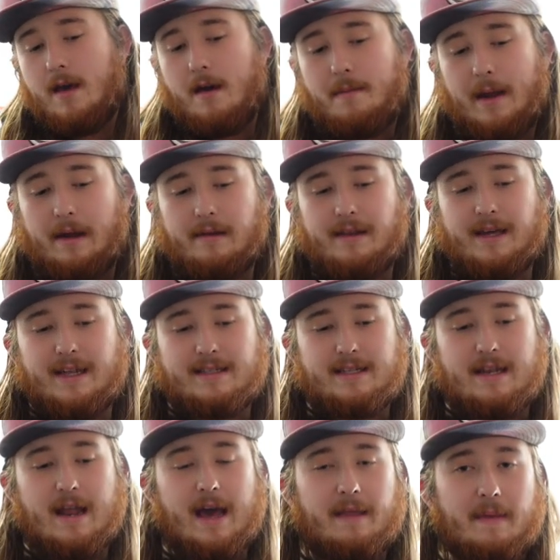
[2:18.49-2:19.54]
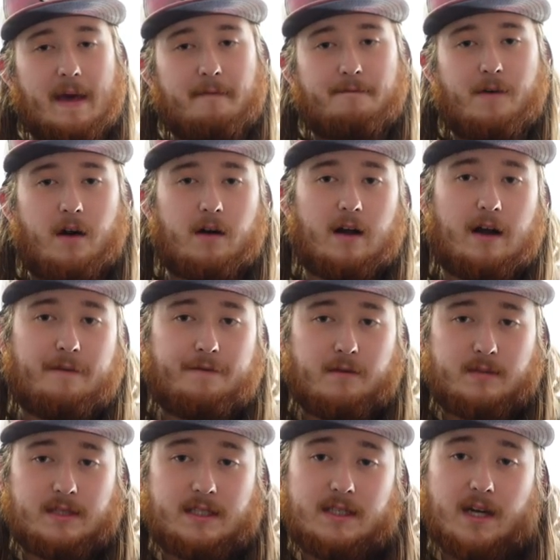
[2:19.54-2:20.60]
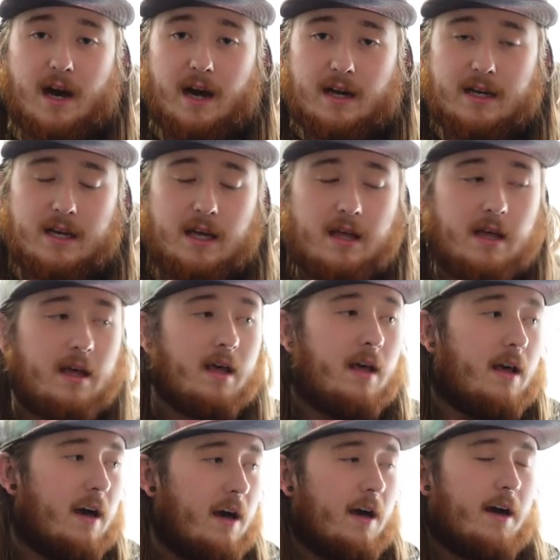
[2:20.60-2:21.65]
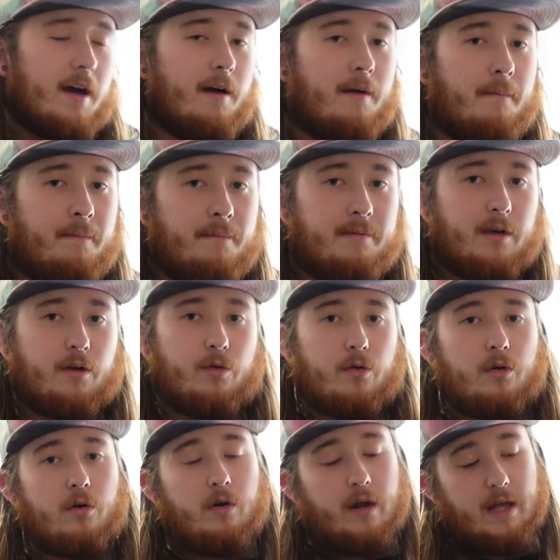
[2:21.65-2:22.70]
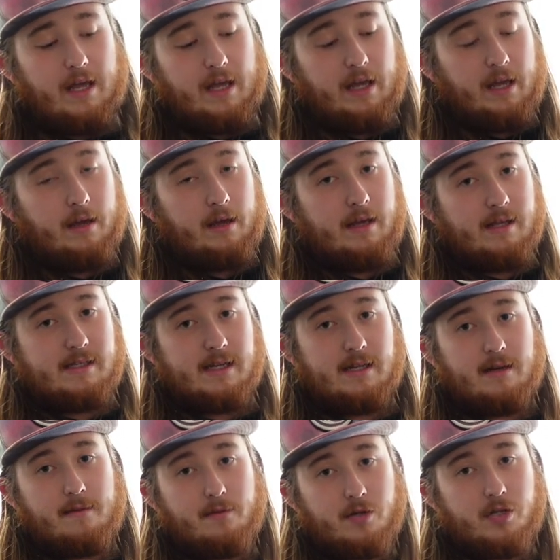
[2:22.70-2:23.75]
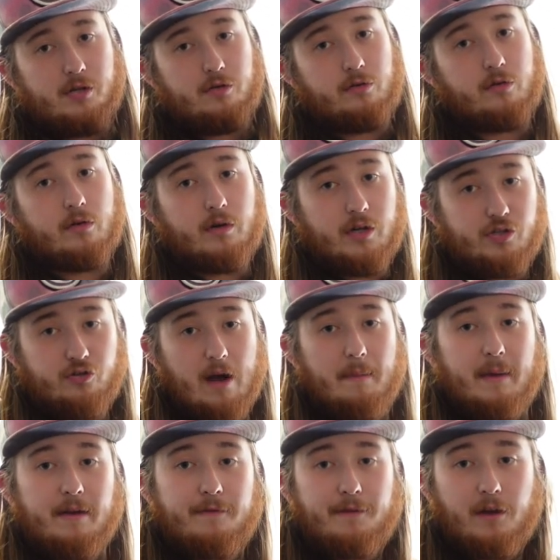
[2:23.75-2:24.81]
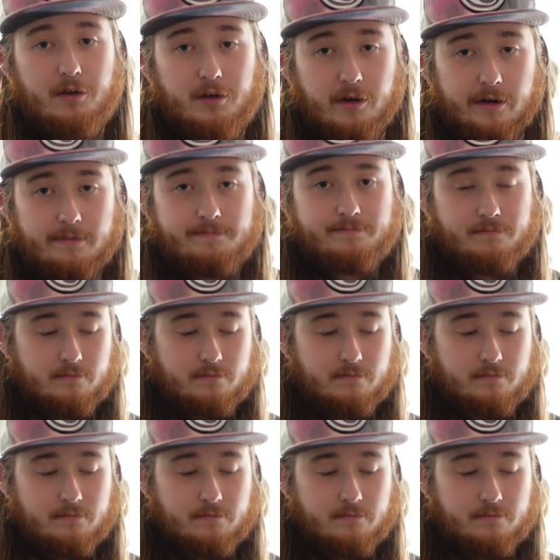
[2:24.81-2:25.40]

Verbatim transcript: Apparently it's not that far off from stock, um, or a, he said number two, or a drop-in filter,